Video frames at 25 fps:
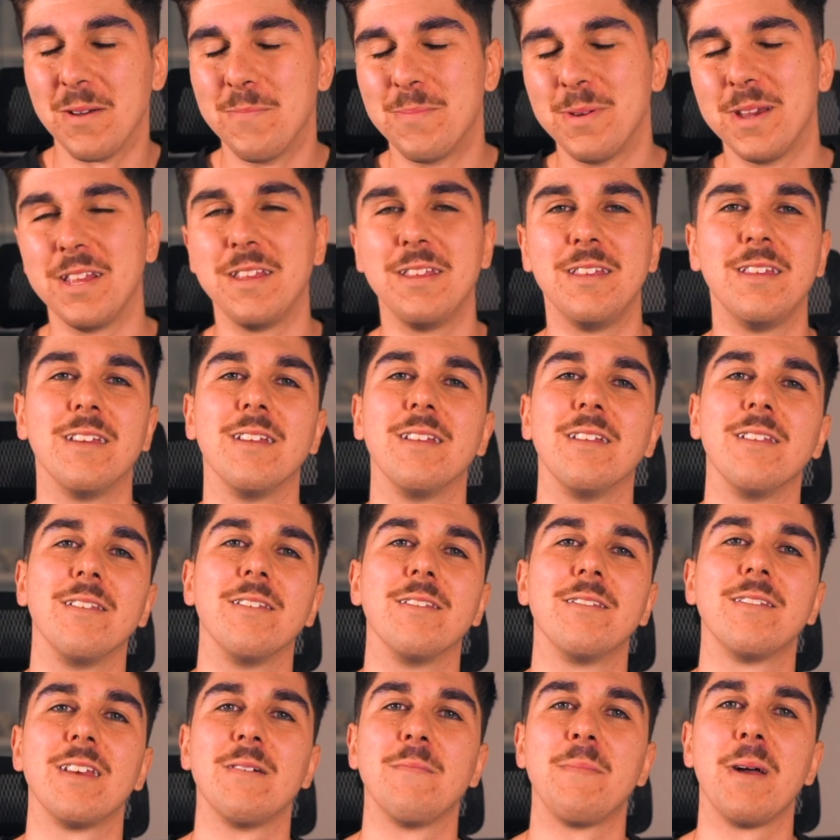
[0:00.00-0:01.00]

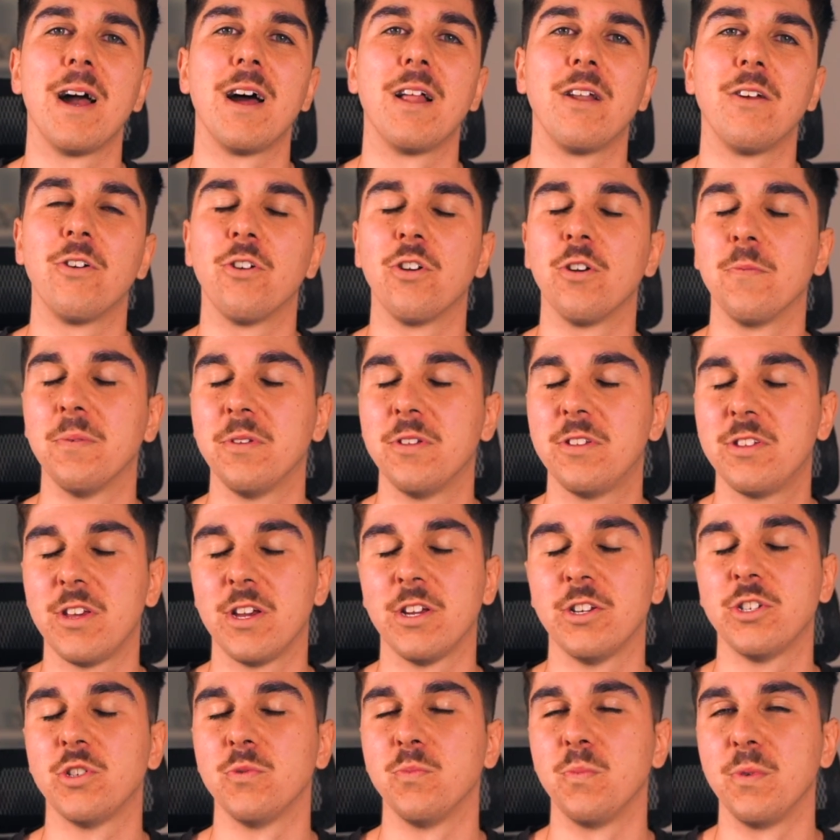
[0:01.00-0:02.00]
opinions about her
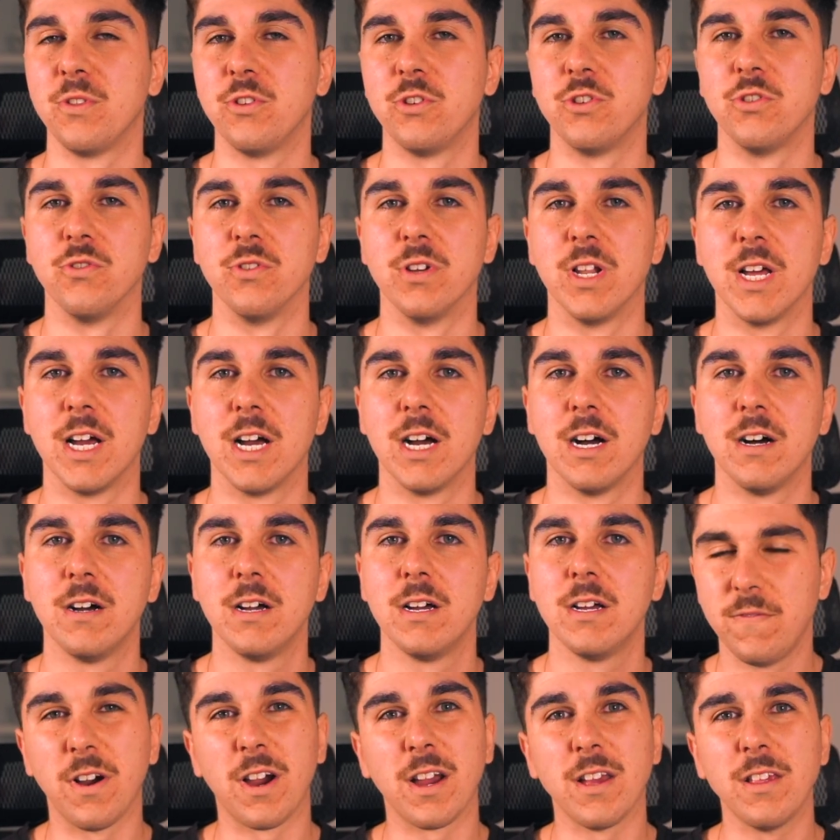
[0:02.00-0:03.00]
obsession with judo.
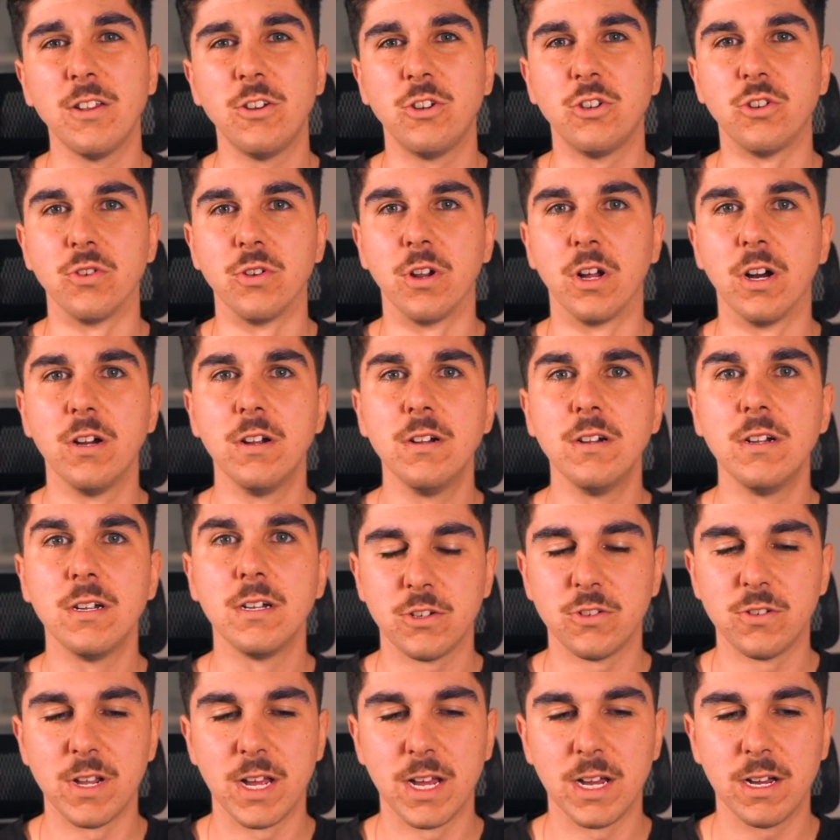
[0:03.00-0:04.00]
Fuck, is it judo?
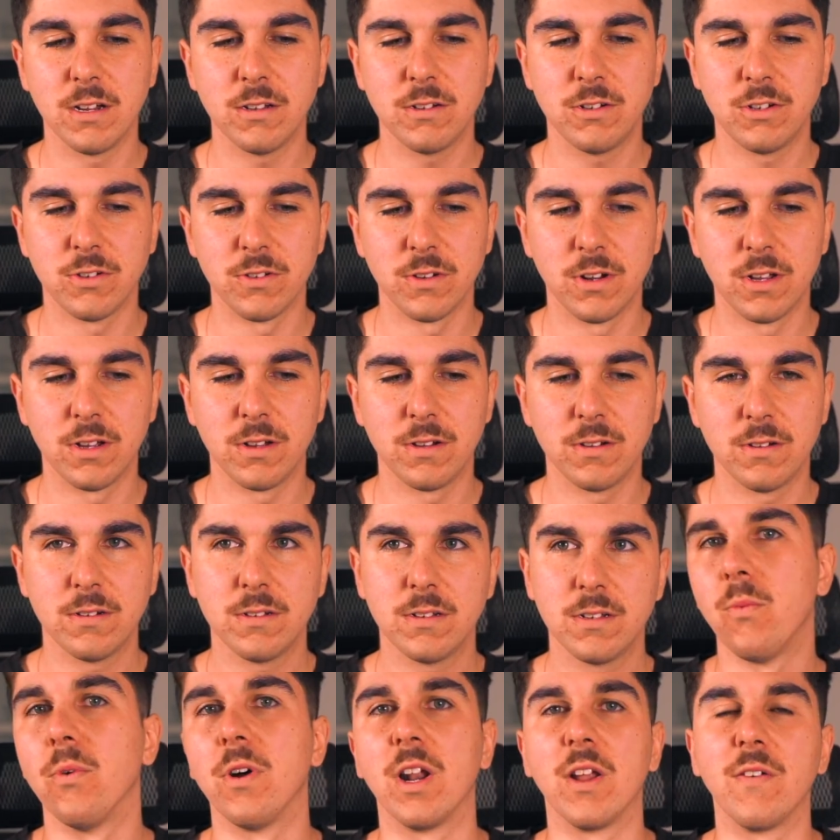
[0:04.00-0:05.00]
Judo? Judo?
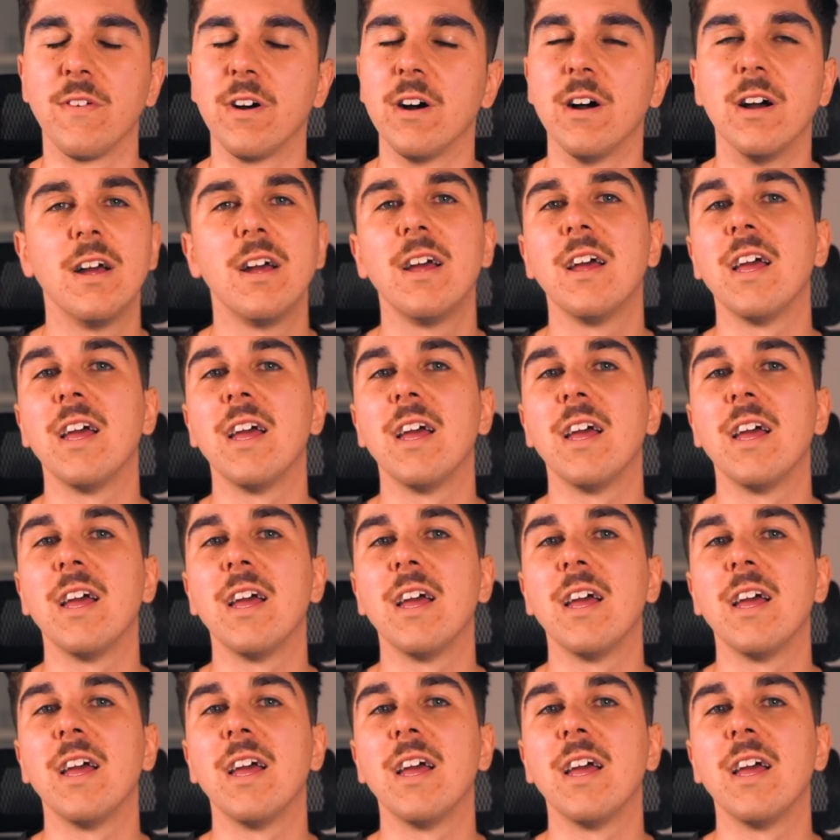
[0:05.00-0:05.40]
Whatever.